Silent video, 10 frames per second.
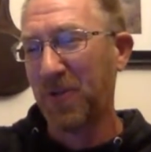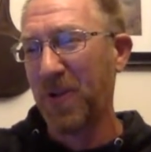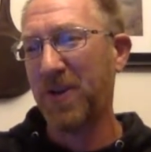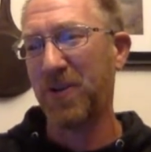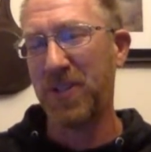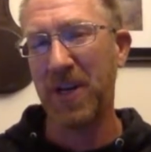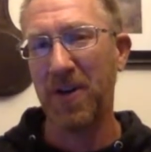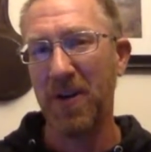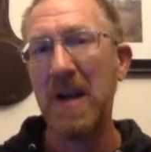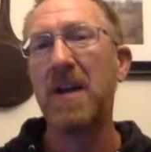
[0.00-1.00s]
critters
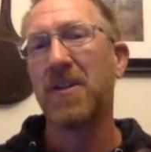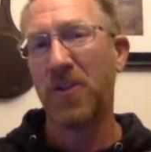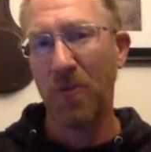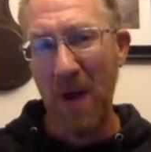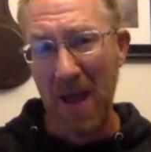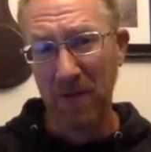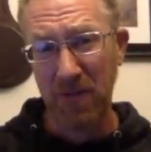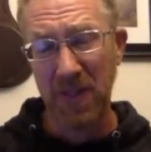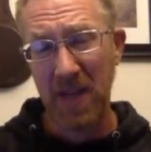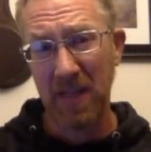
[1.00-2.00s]
here, the
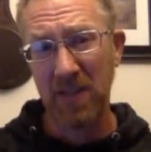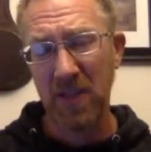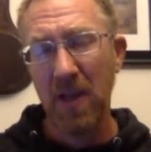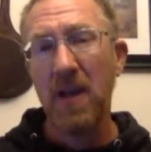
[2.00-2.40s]
rattlesnakes.